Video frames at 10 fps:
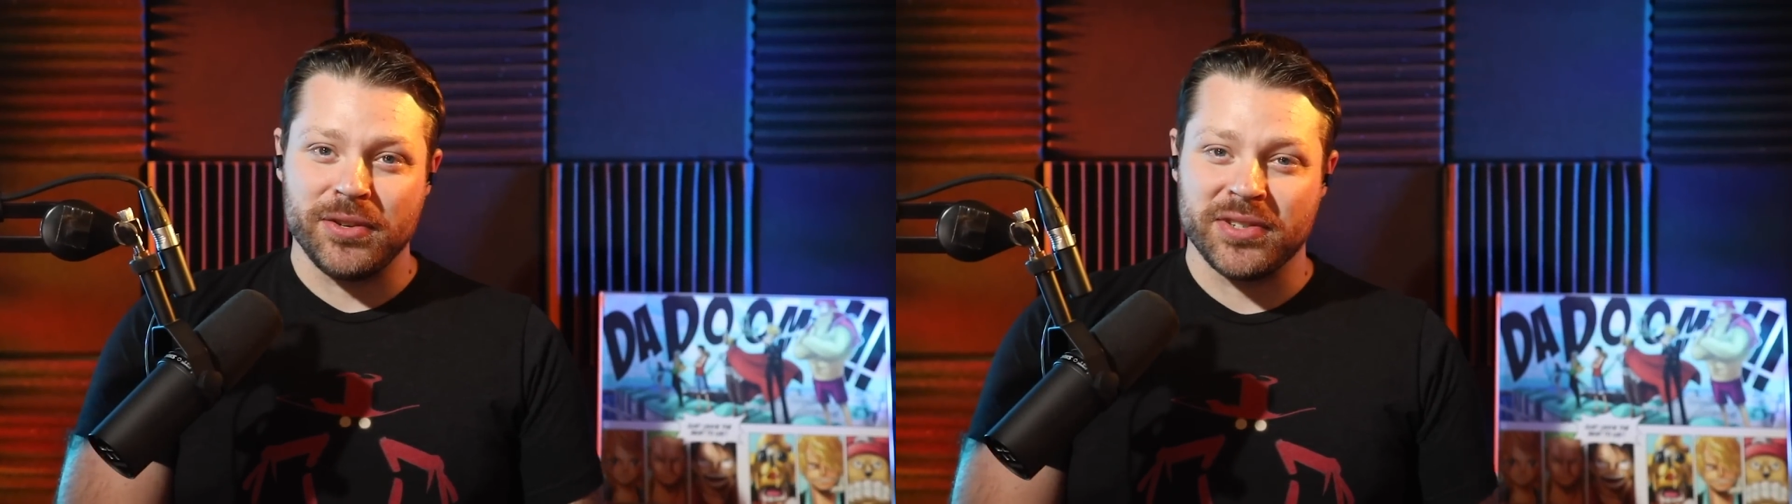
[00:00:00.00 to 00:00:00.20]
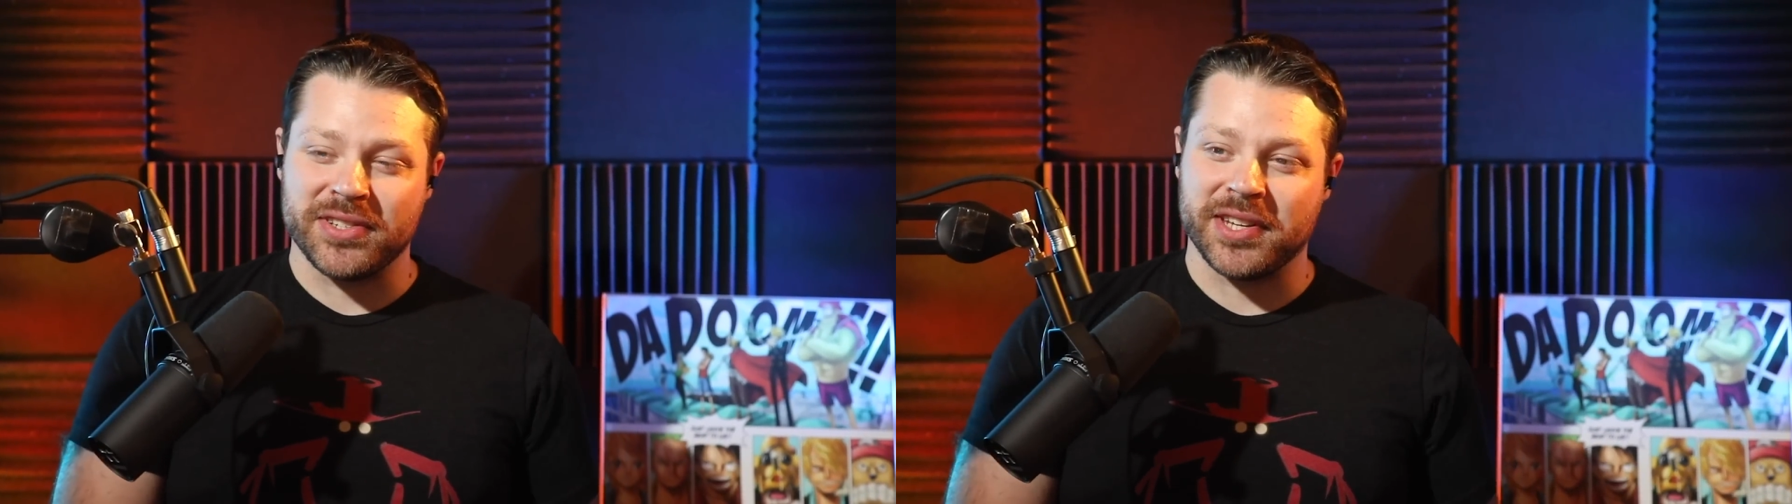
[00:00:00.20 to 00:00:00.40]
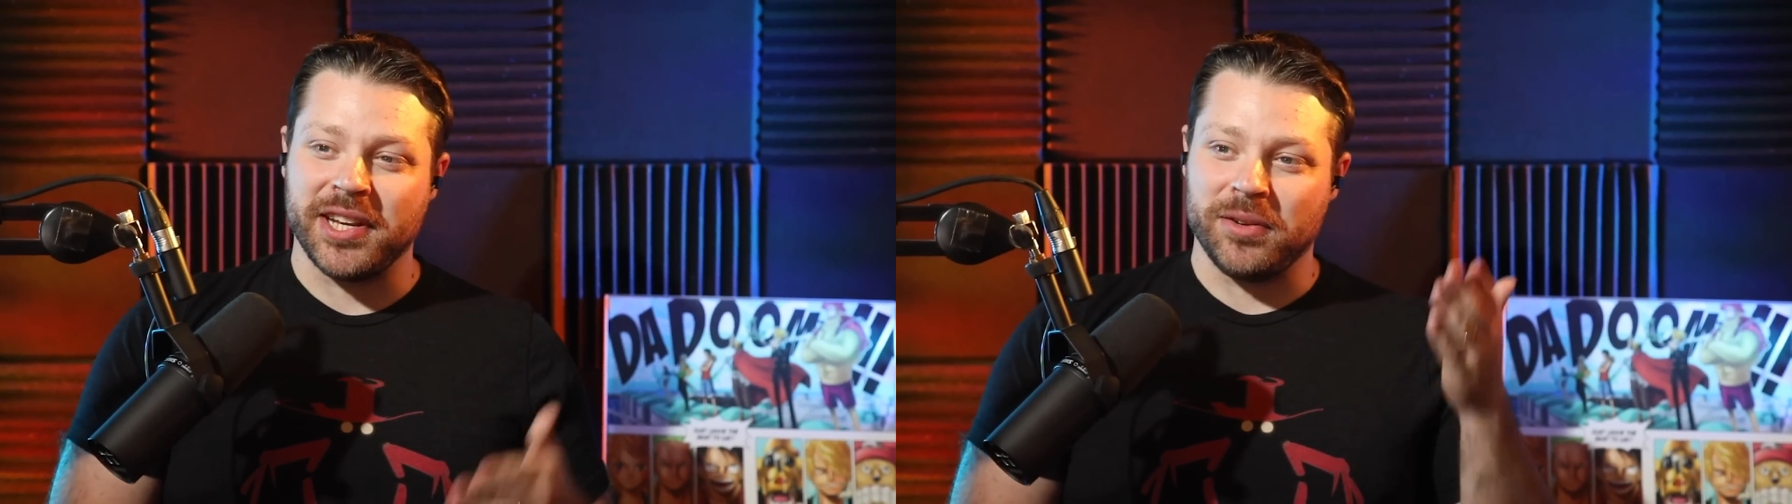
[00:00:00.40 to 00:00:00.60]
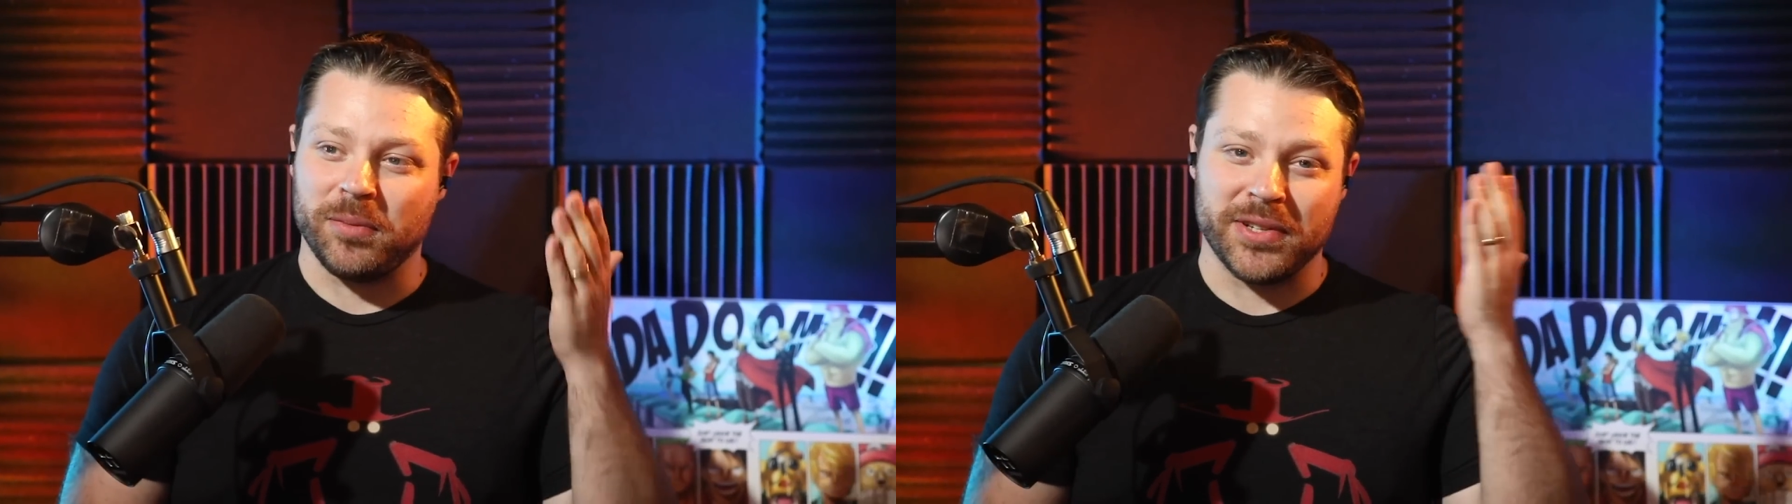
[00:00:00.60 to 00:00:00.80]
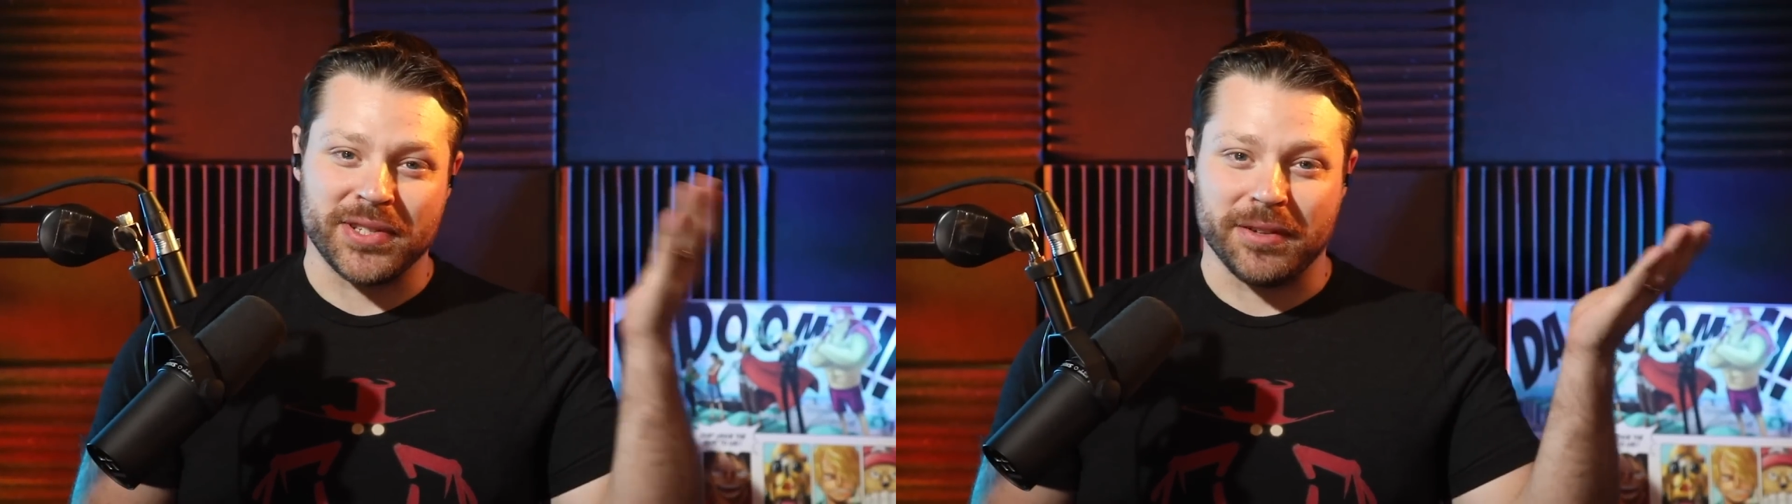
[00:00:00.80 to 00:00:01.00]
Eustass
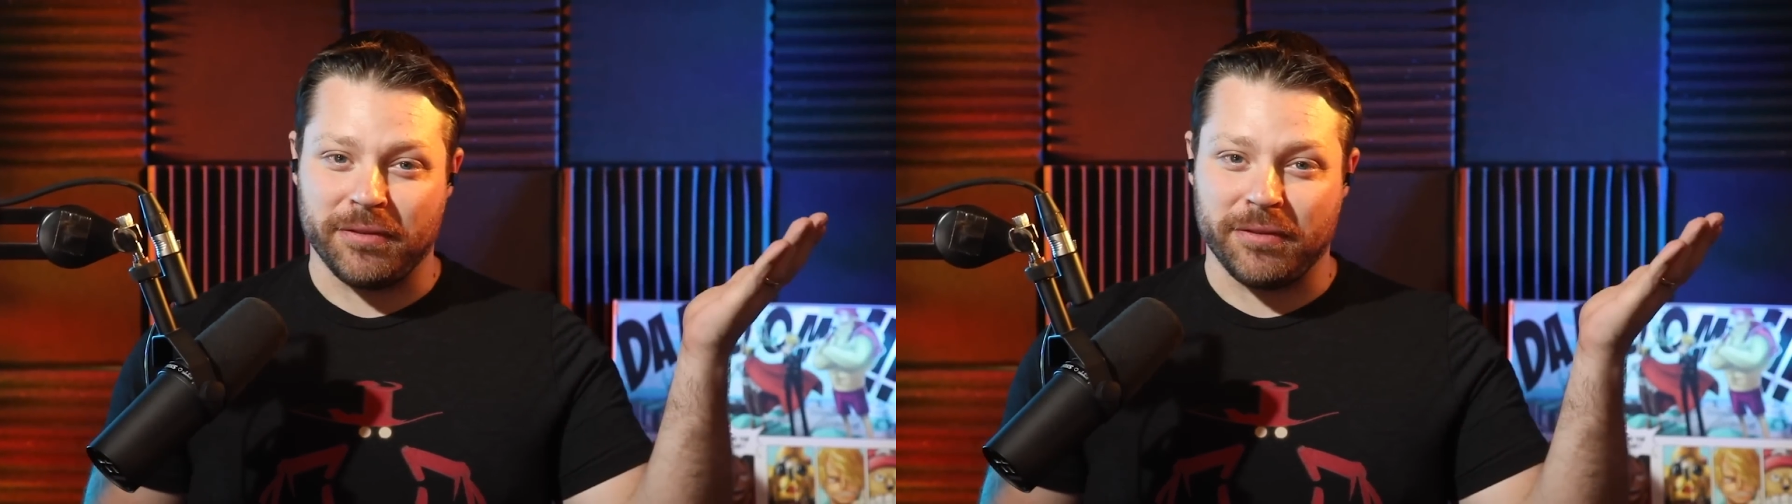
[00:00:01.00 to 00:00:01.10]
Kid wins the